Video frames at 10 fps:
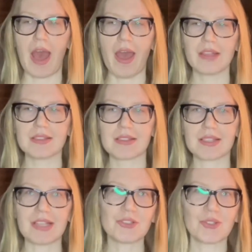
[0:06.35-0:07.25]
and
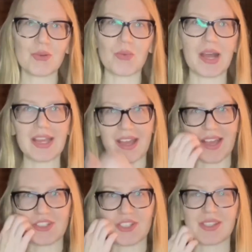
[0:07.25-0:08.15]
I don't know why
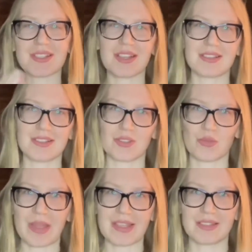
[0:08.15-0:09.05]
I just decided to
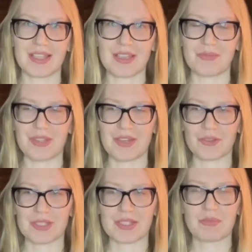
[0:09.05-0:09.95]
make the
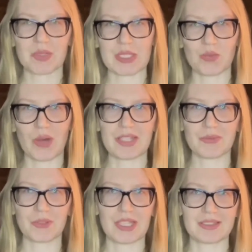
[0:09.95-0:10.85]
video, the separate one
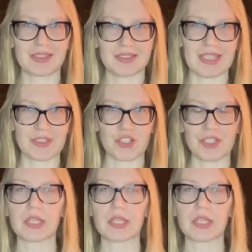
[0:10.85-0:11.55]
for that collection.